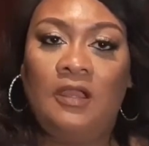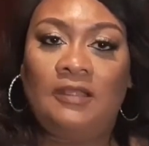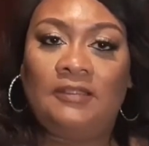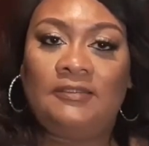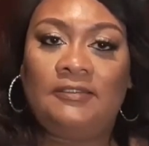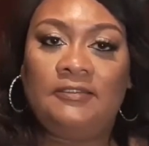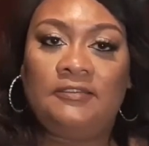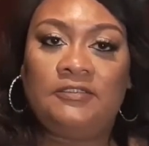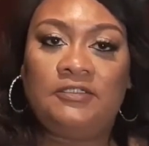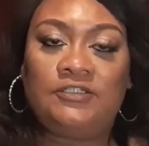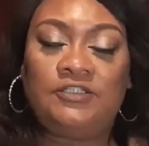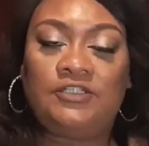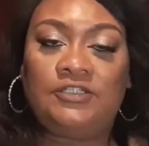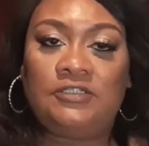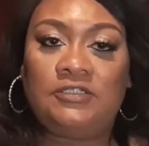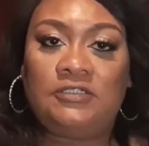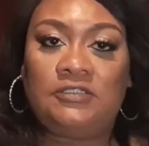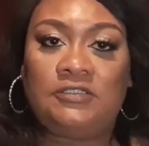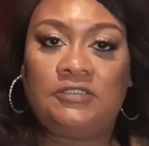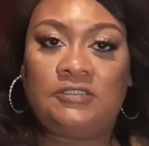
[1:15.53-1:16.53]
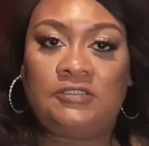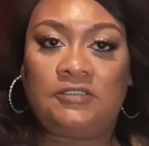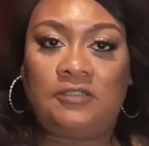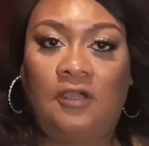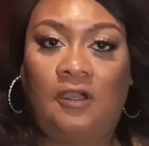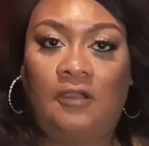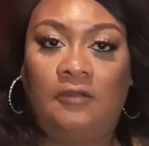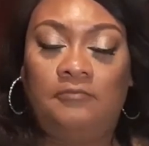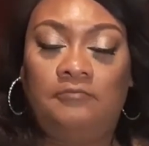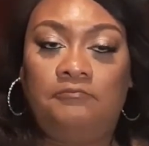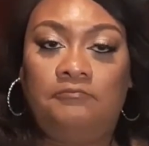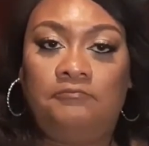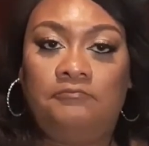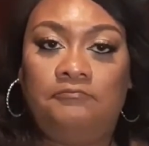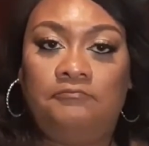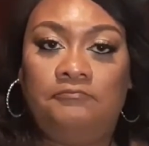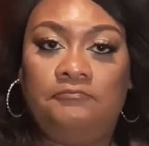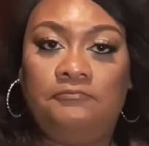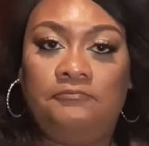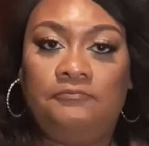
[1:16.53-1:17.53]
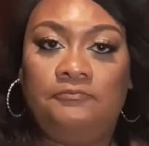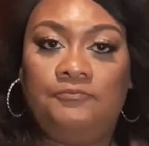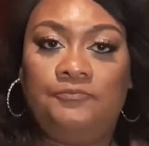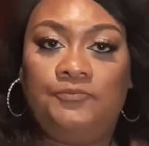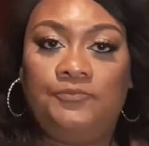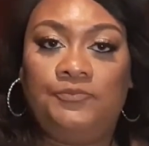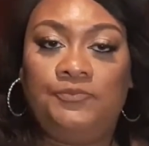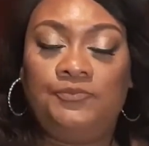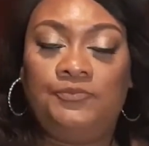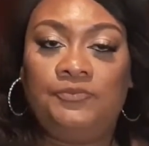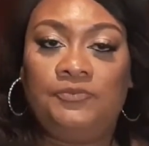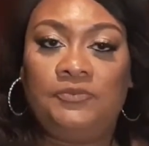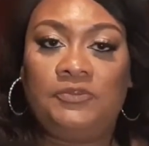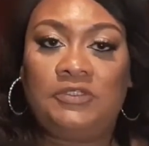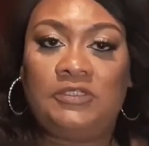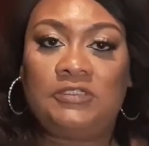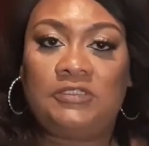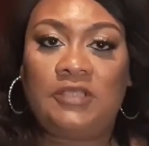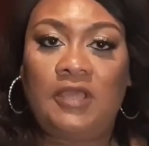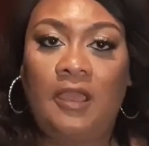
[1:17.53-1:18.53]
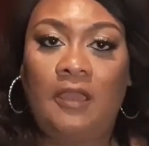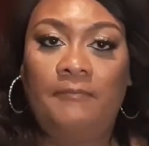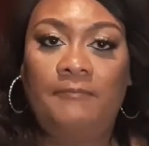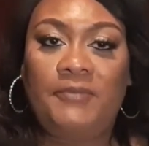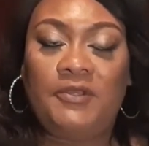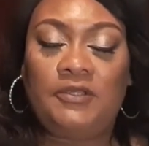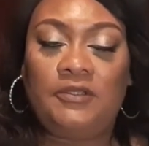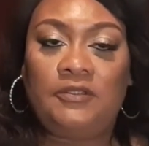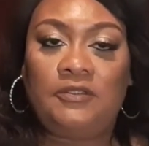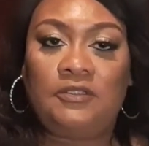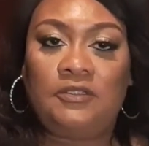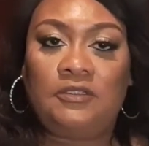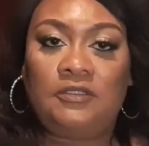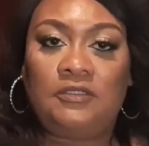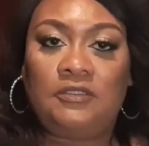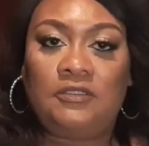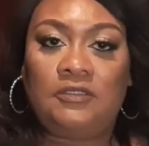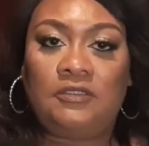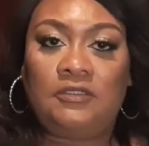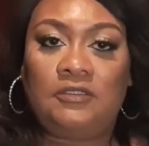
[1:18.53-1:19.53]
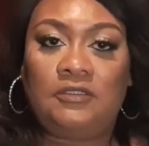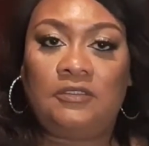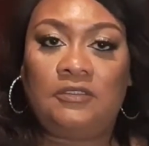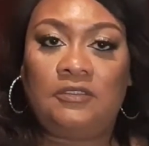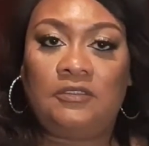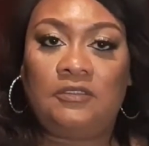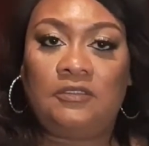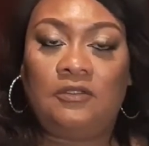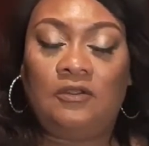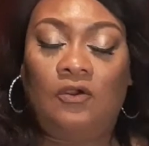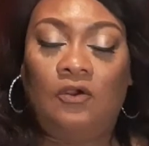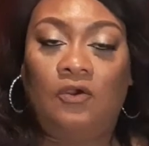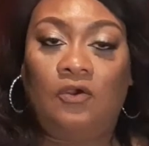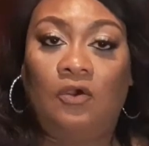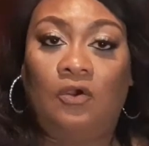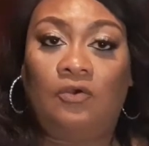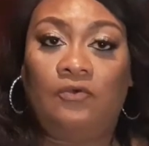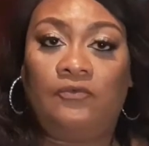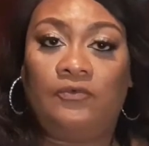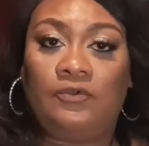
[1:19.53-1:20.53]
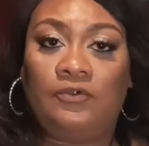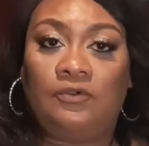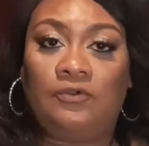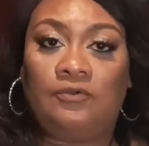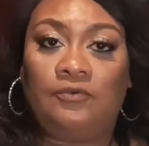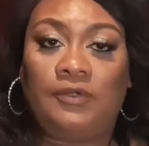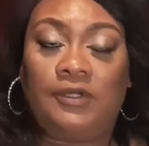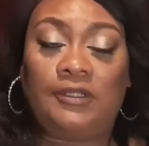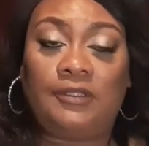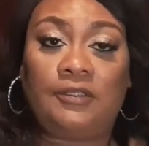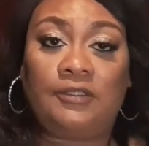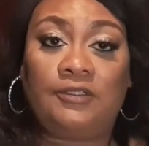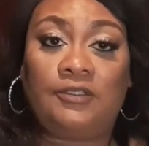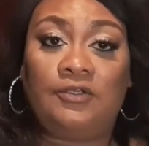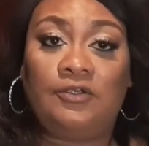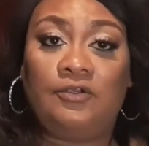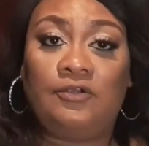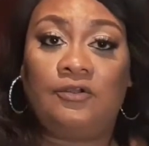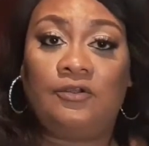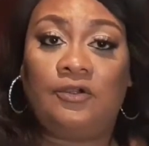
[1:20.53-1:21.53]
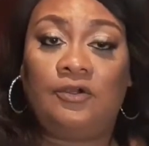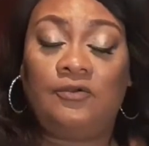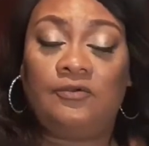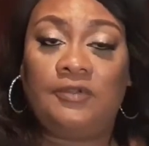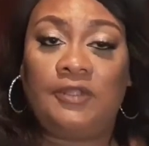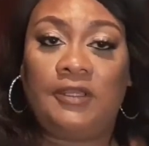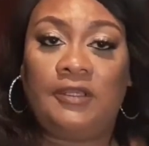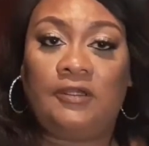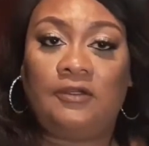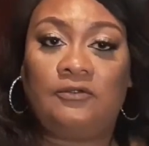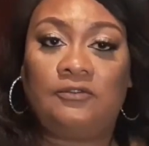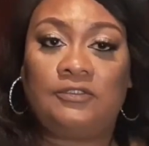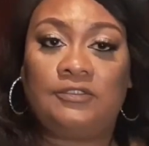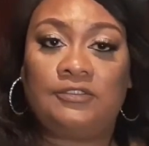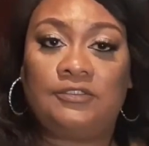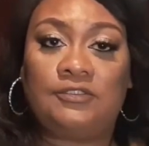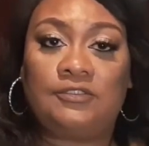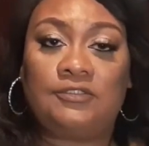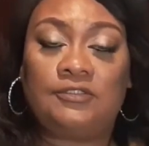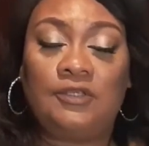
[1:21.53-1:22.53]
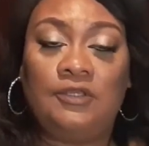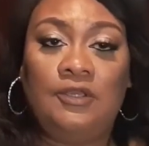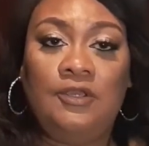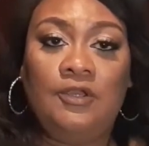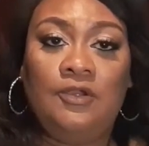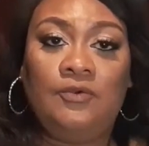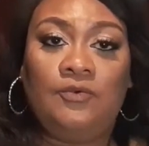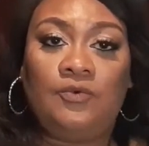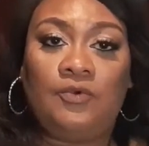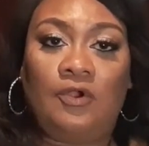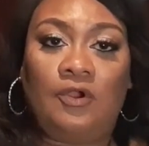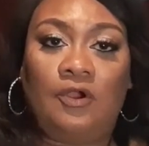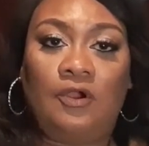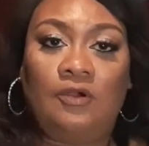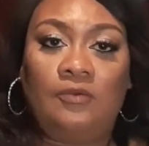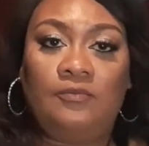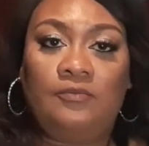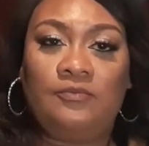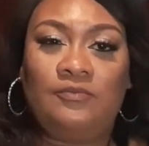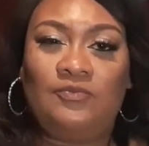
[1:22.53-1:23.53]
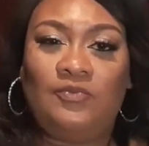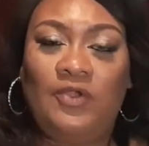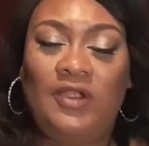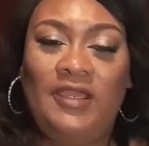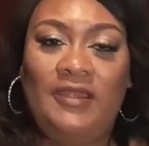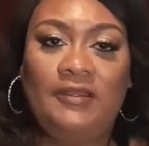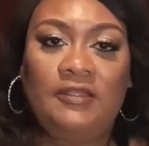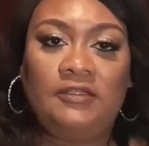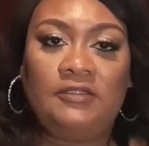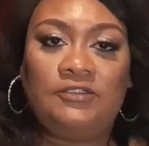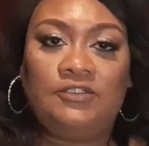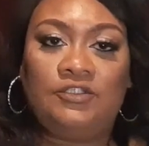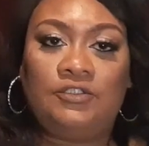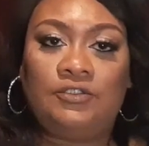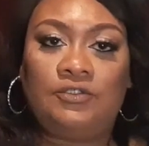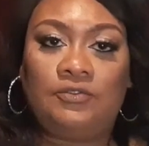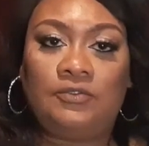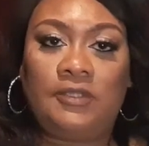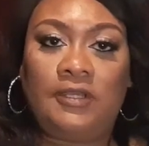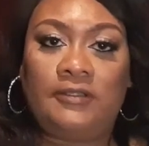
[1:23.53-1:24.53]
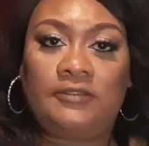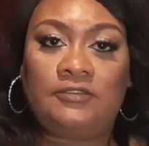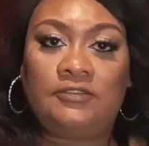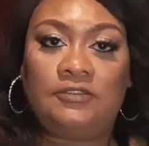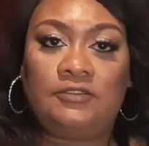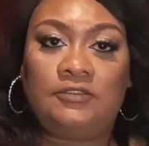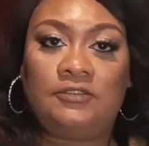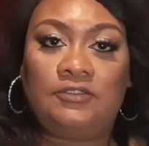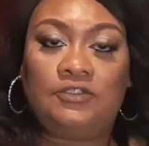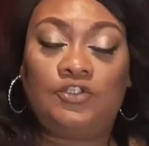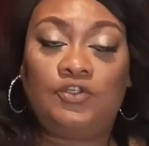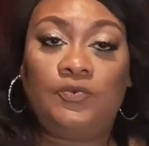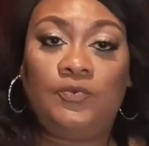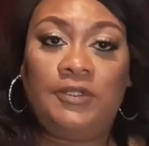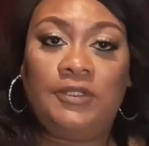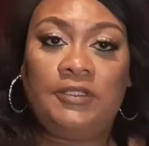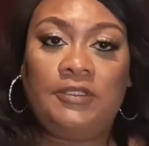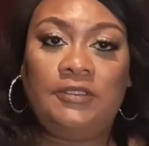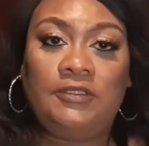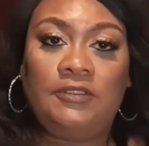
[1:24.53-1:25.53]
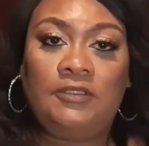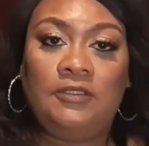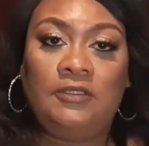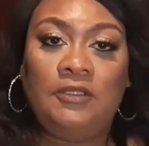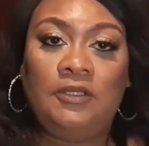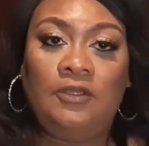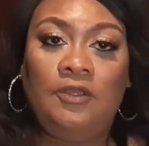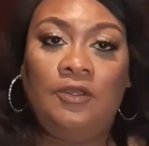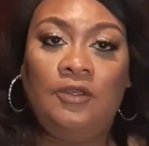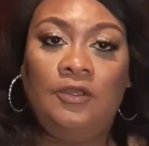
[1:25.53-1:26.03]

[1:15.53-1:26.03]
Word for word: I think that she needs to stop. This happened in over a year ago now. This is we're headed into 2020.